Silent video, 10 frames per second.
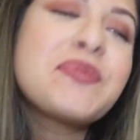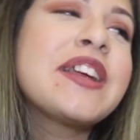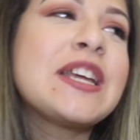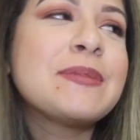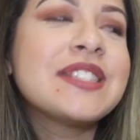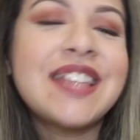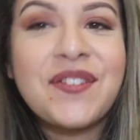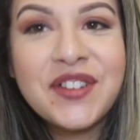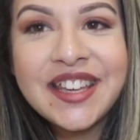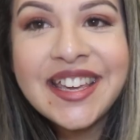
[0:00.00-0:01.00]
My name is
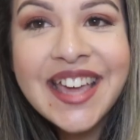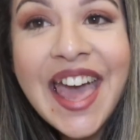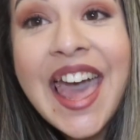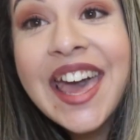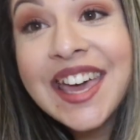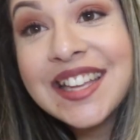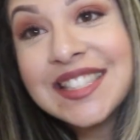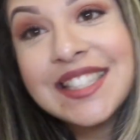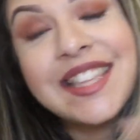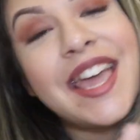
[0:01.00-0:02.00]
Stephanie
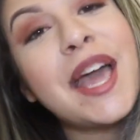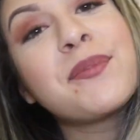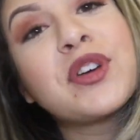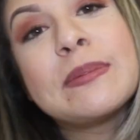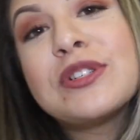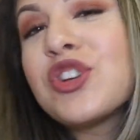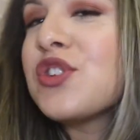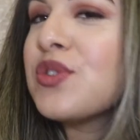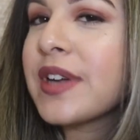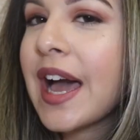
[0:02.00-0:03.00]
and today I'm going to be
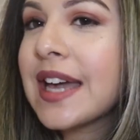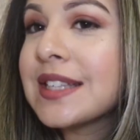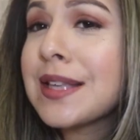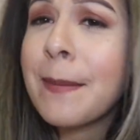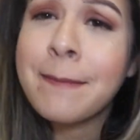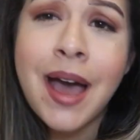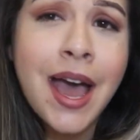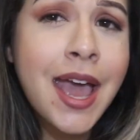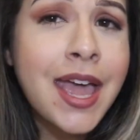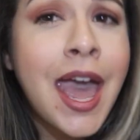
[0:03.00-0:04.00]
showing you guys
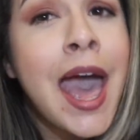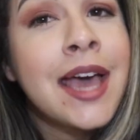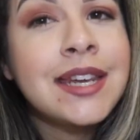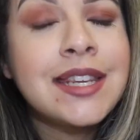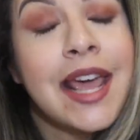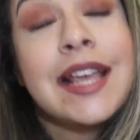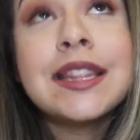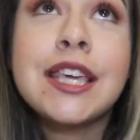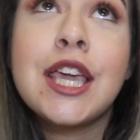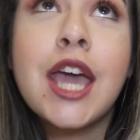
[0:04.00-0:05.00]
my
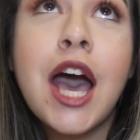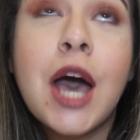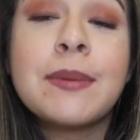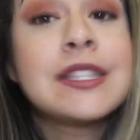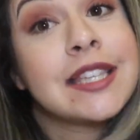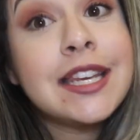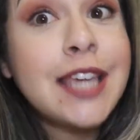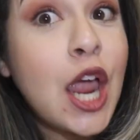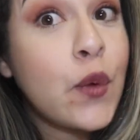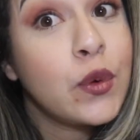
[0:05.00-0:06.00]
nightly
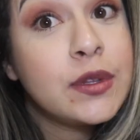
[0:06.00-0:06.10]
skincare